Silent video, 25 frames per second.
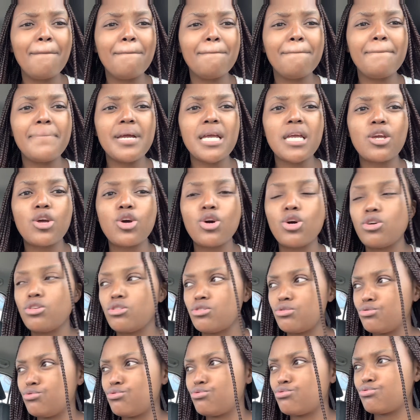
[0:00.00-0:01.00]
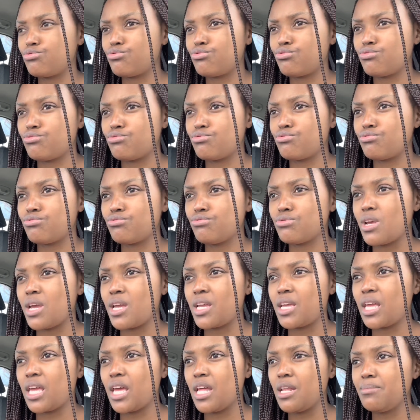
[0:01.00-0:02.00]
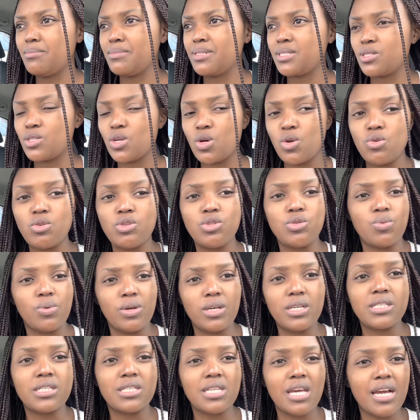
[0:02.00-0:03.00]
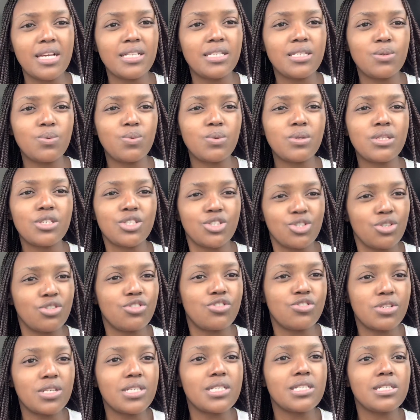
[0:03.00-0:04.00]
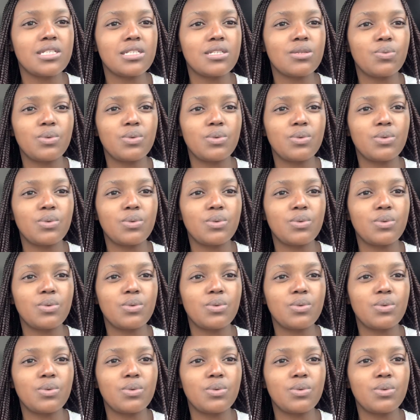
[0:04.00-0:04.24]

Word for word: because a girl must always wear tights tight with a short dress.